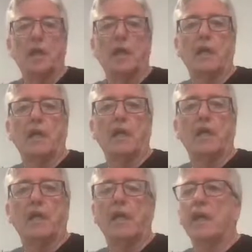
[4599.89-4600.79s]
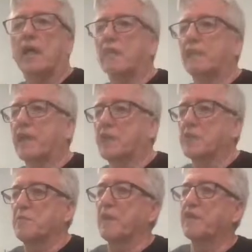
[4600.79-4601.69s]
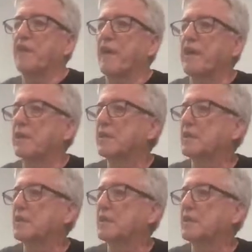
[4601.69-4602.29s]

Airfix Spitfire,